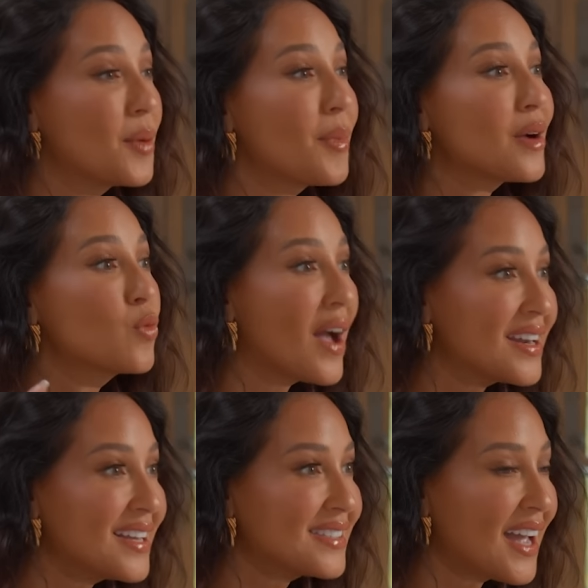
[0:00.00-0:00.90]
my
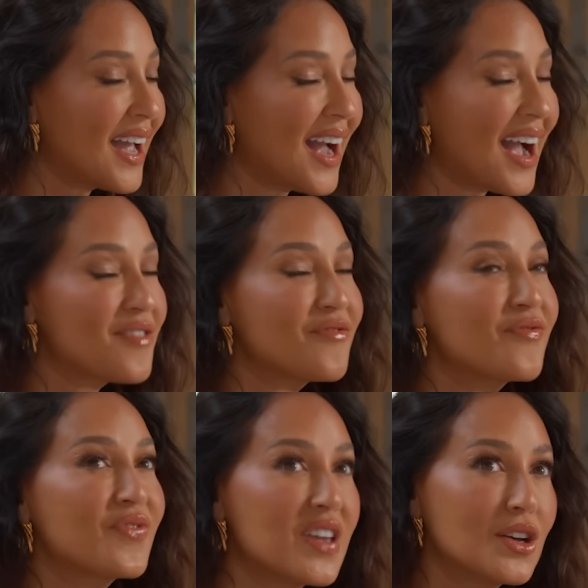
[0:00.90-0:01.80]
wedding day, I
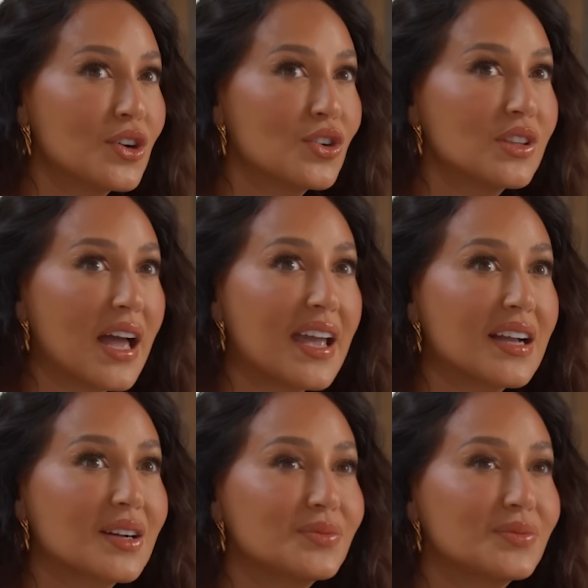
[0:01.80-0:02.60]
feel like